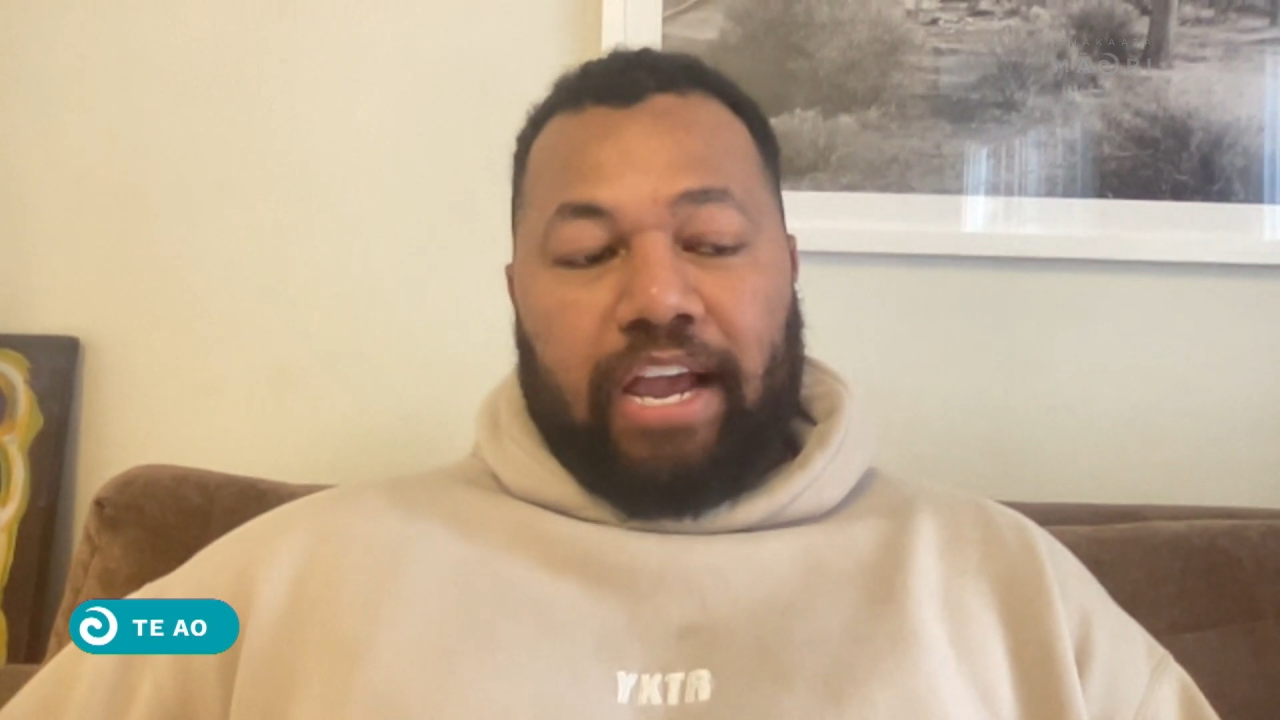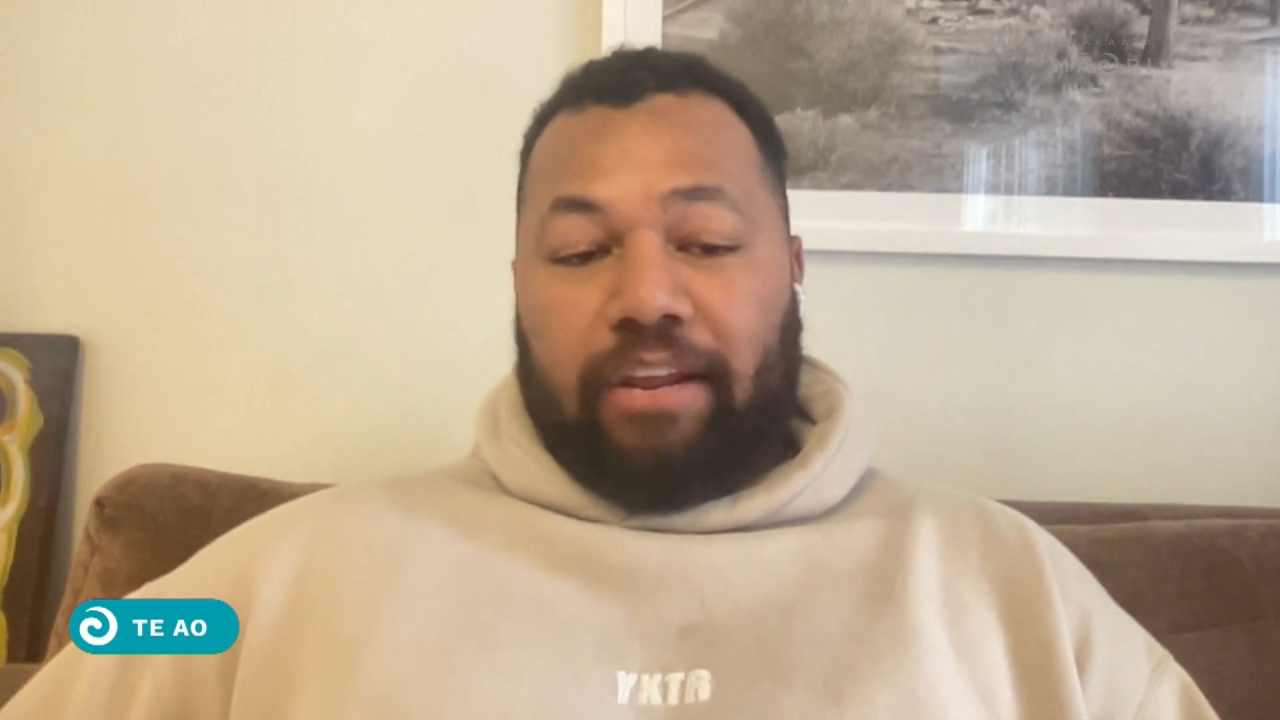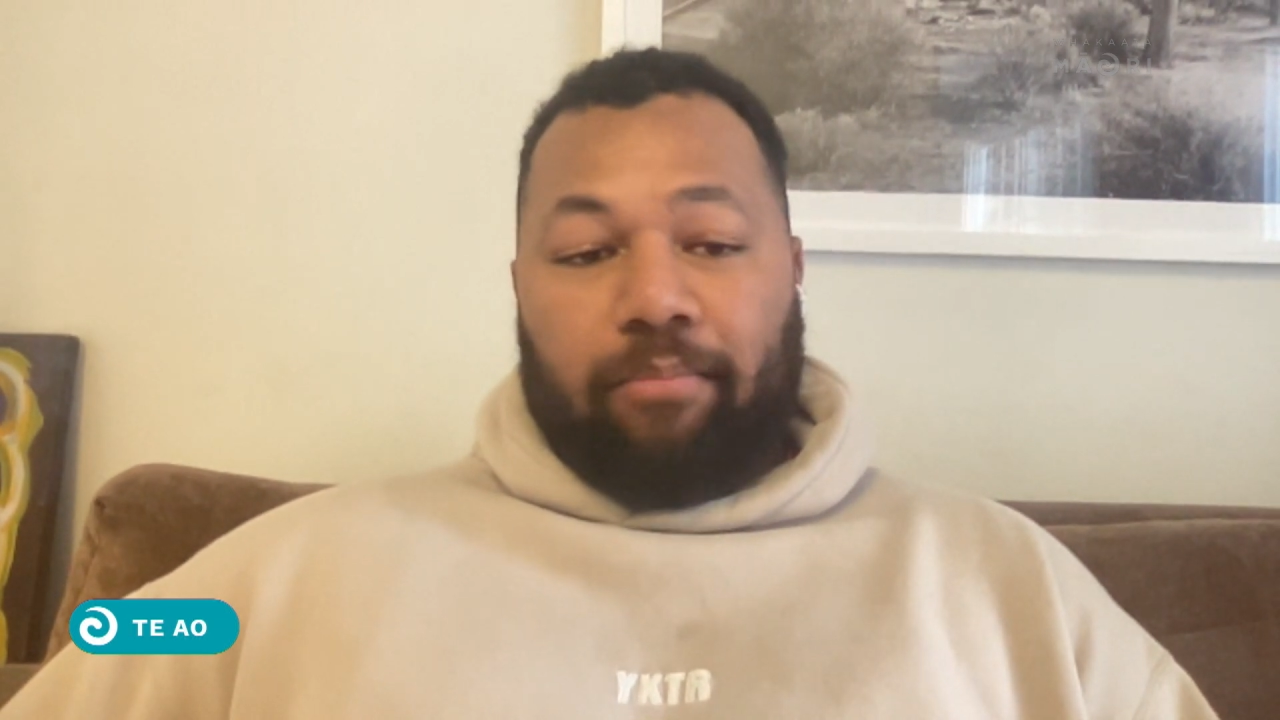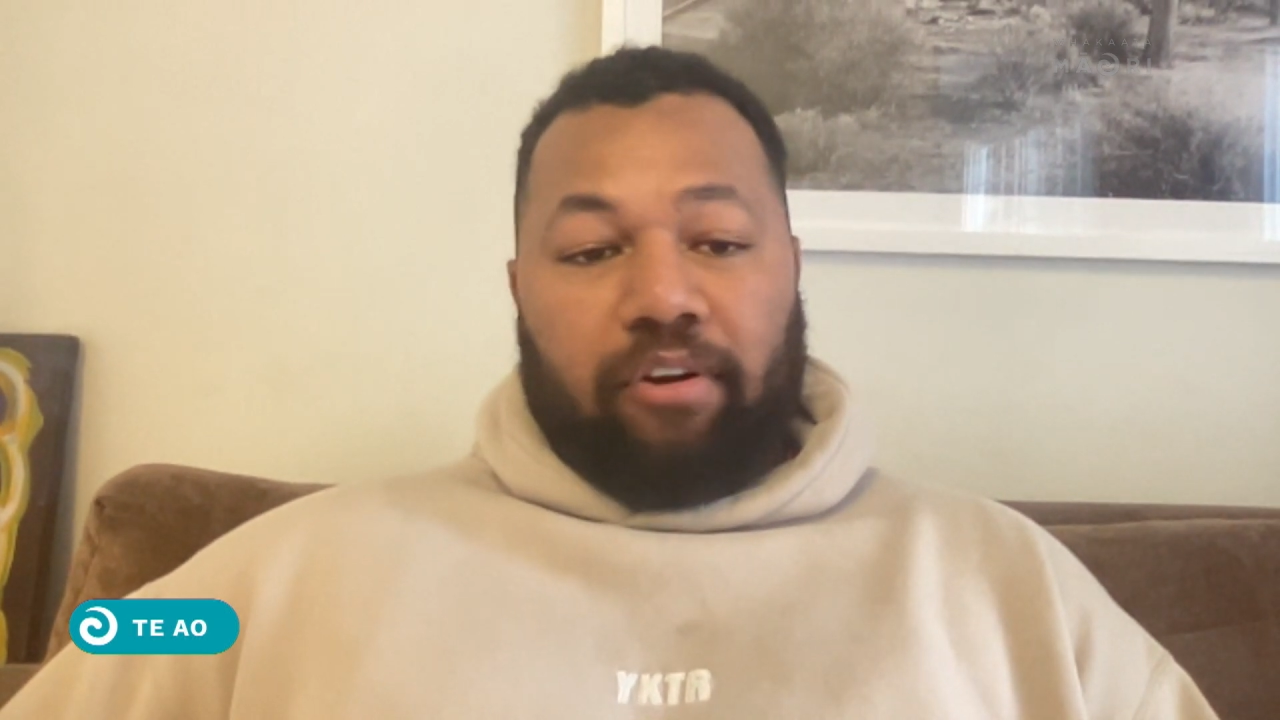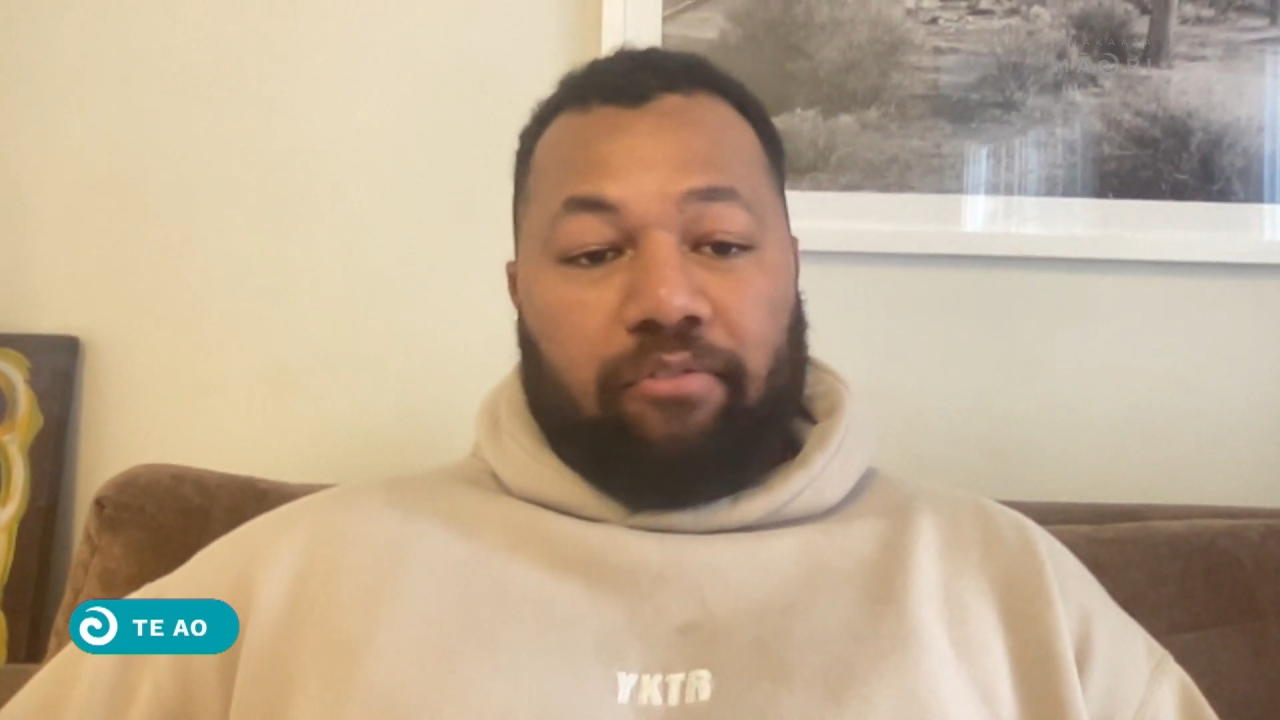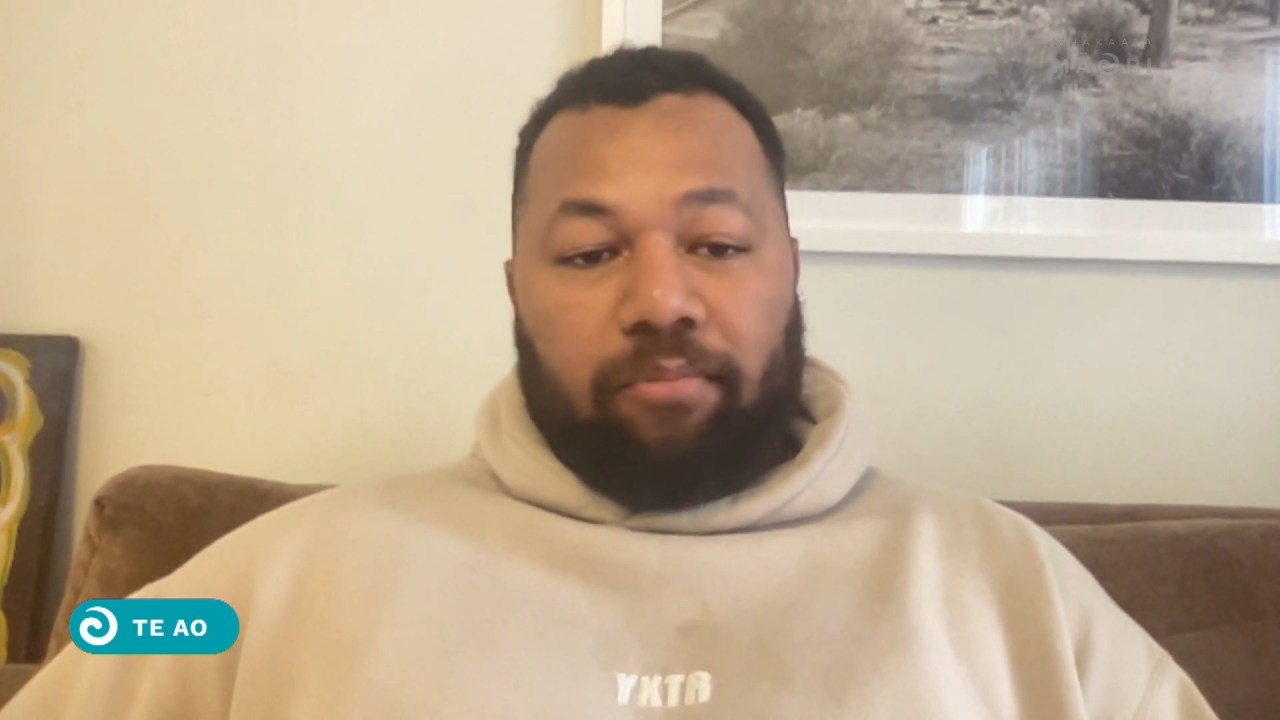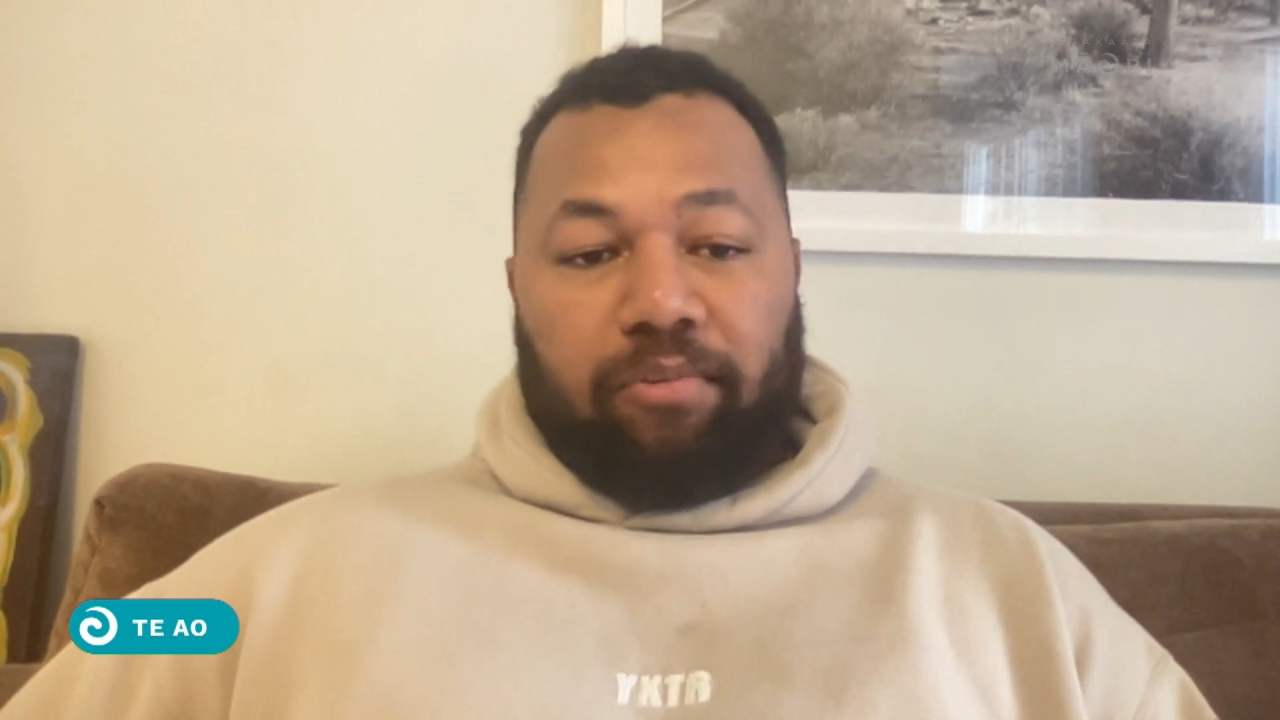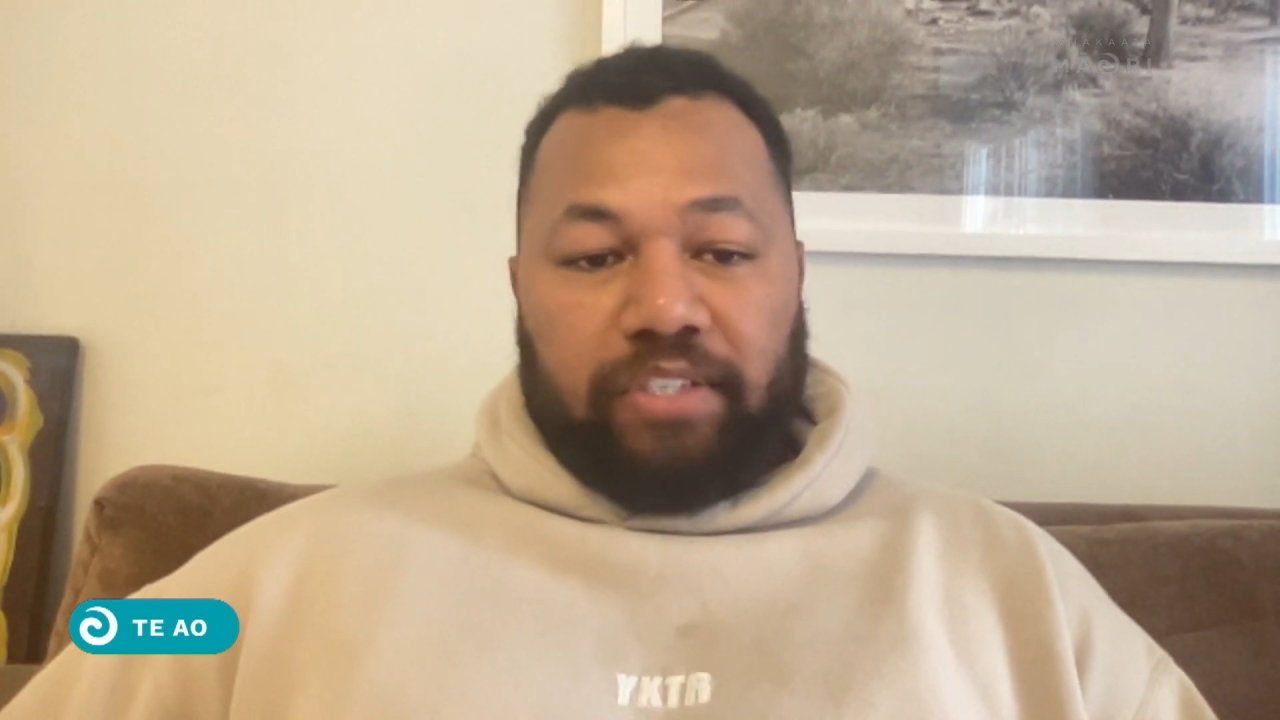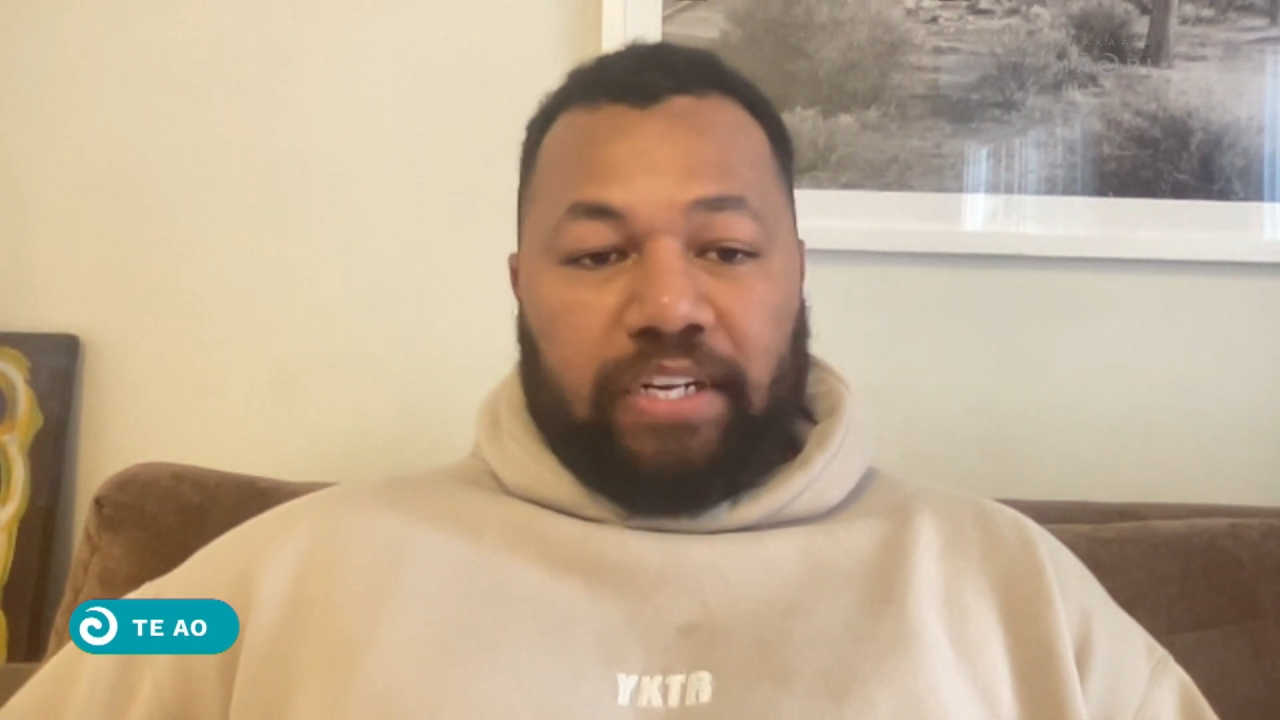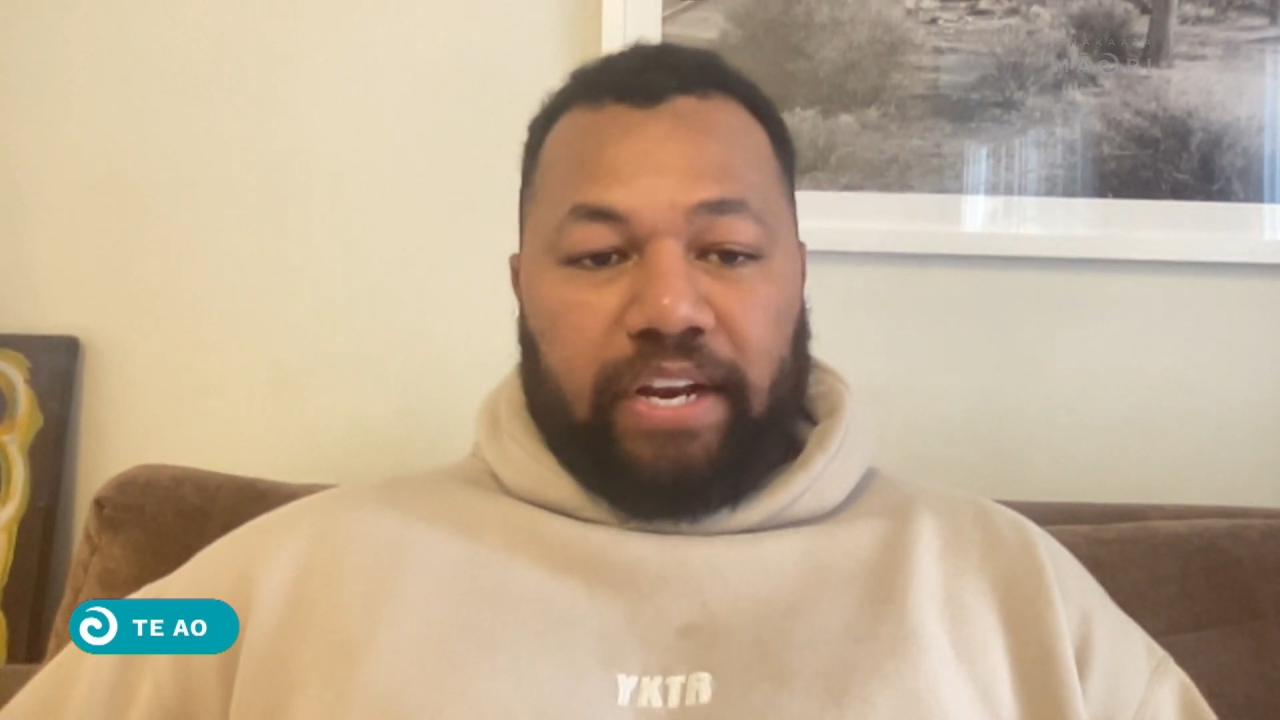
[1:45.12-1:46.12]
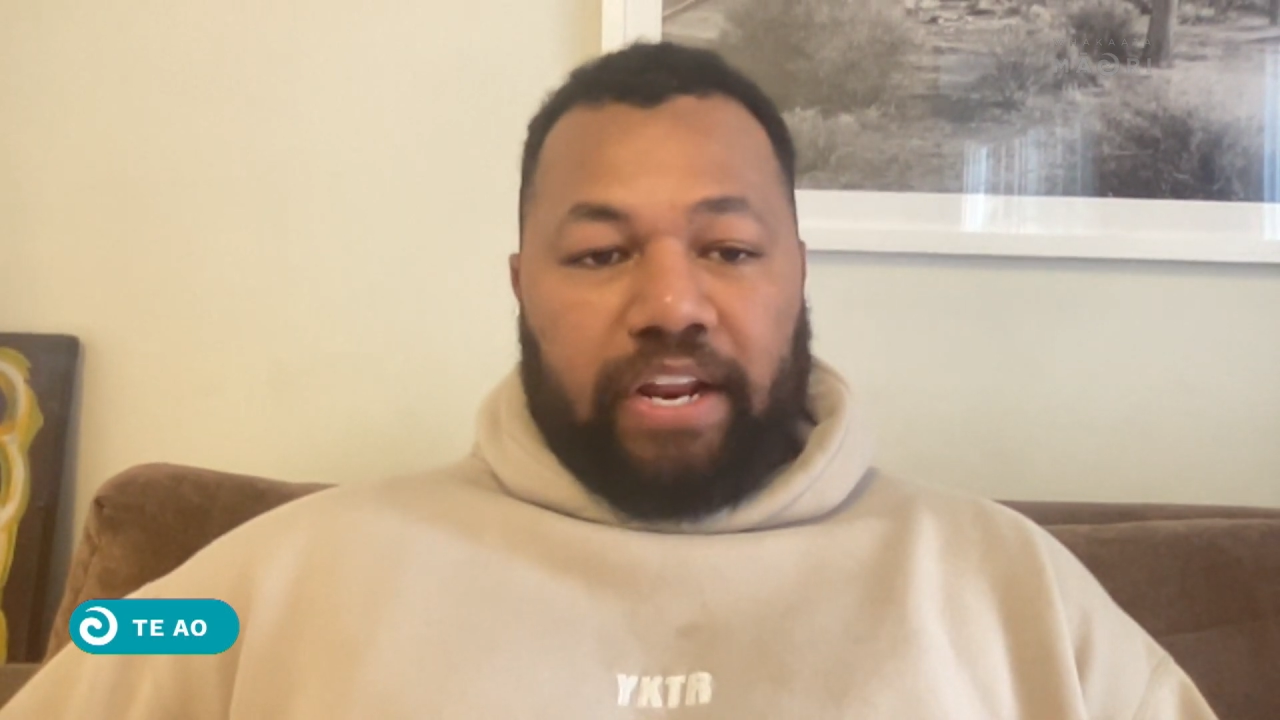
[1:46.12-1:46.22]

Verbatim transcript: anybody from New Zealand